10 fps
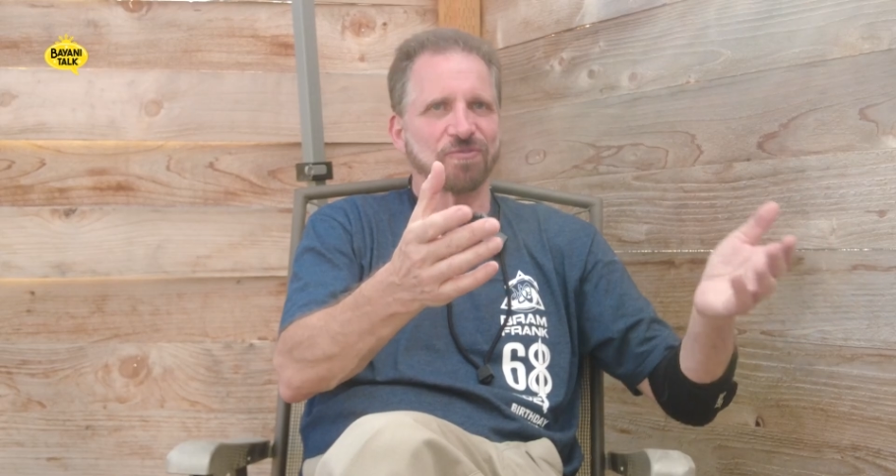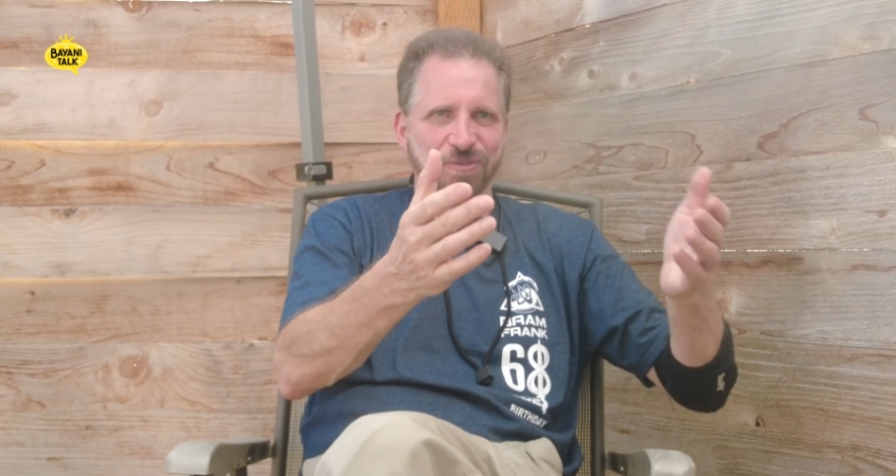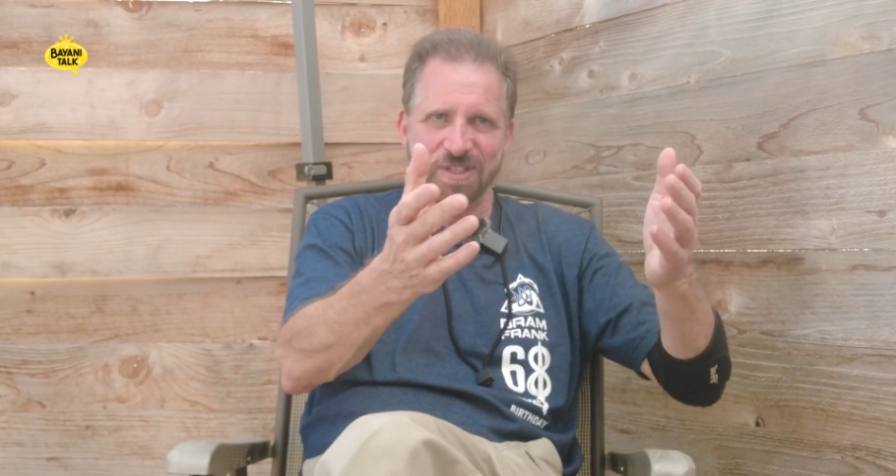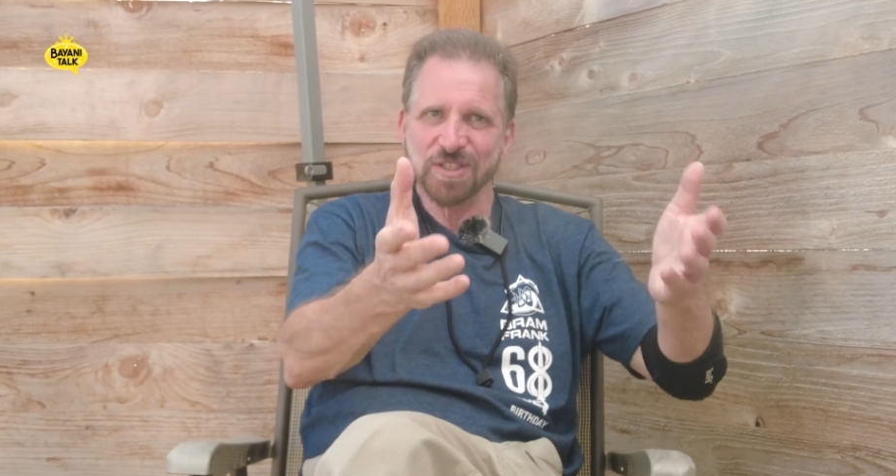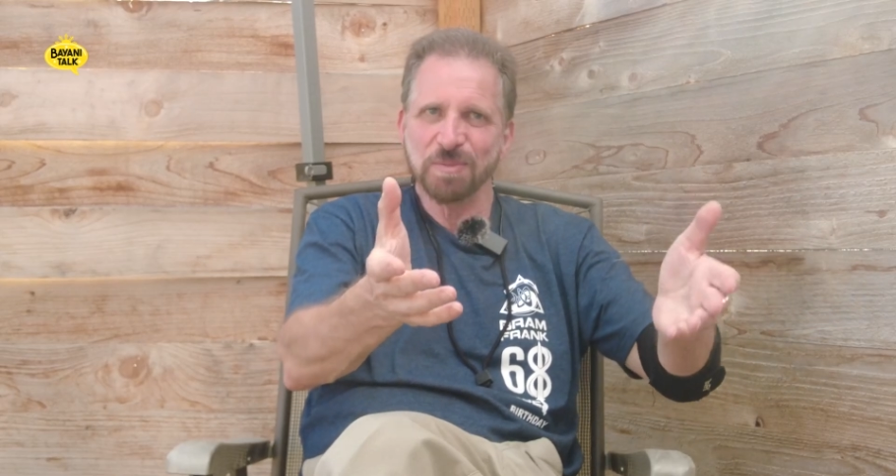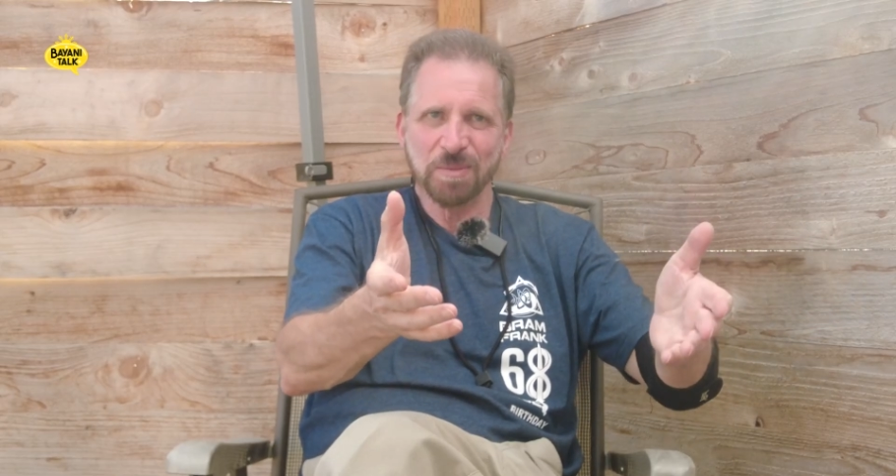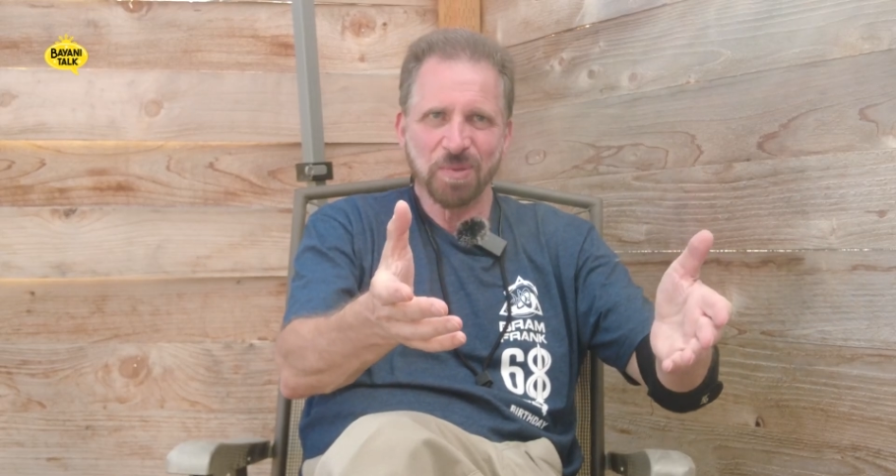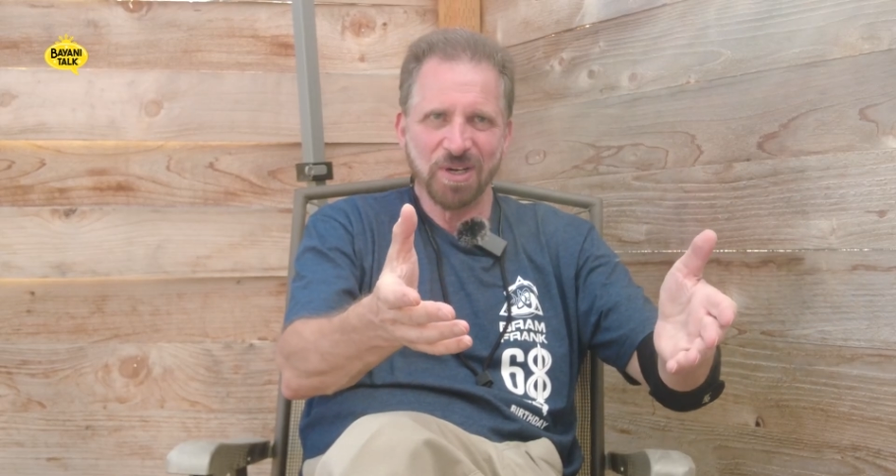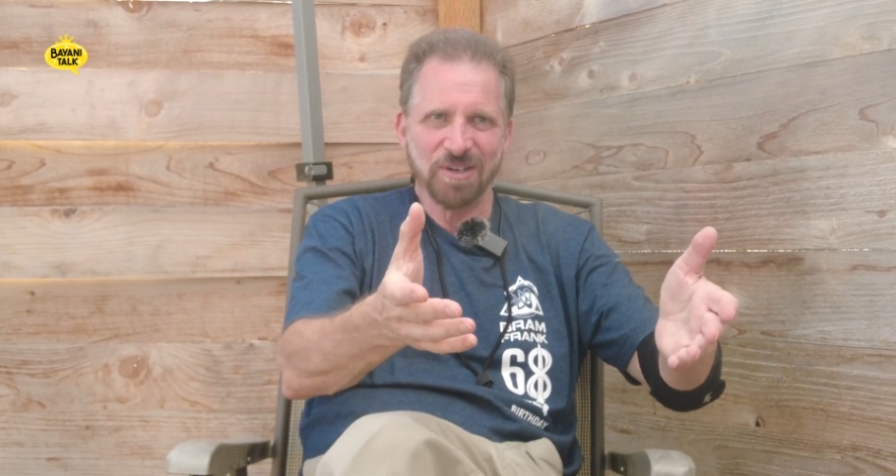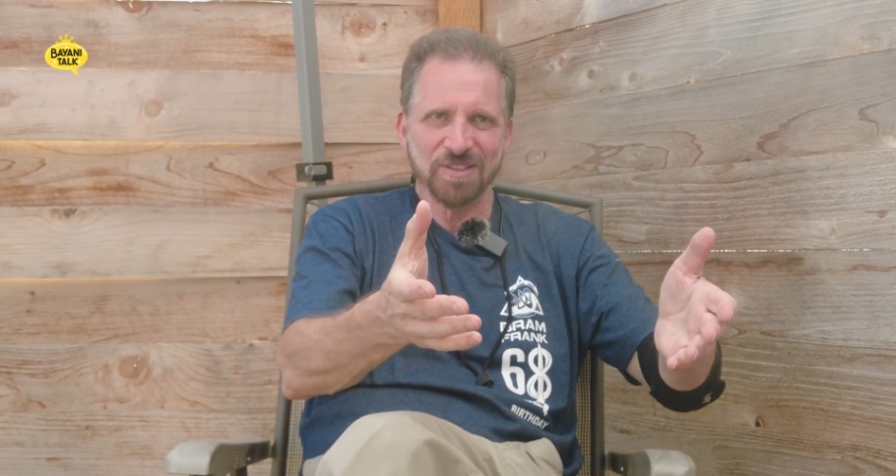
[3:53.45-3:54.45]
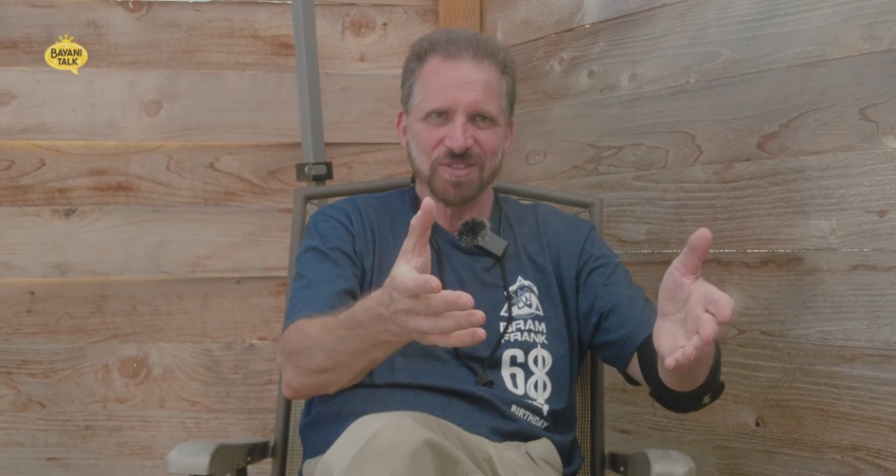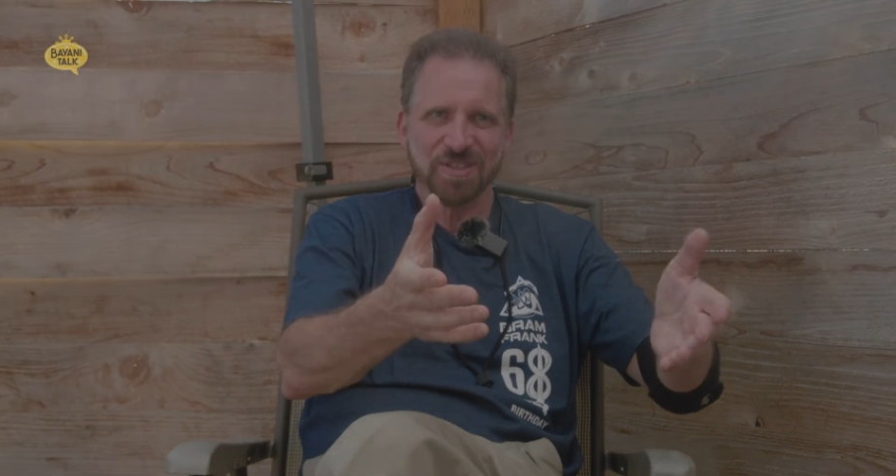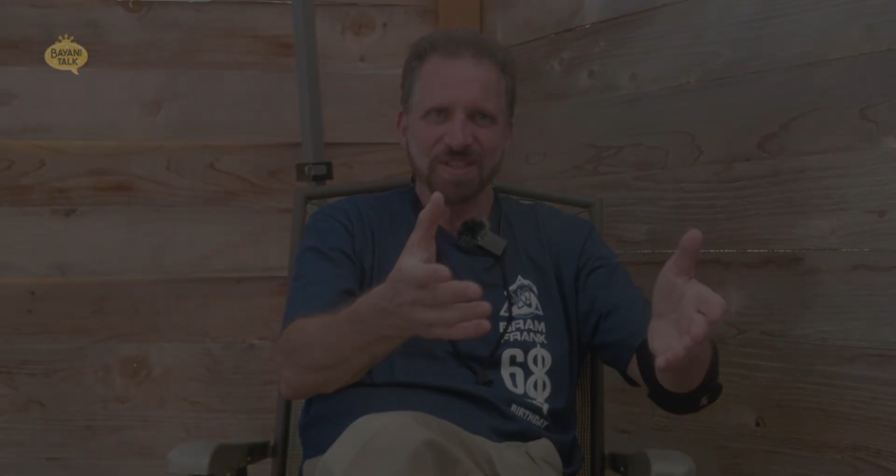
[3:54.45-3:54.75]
friends of my parents.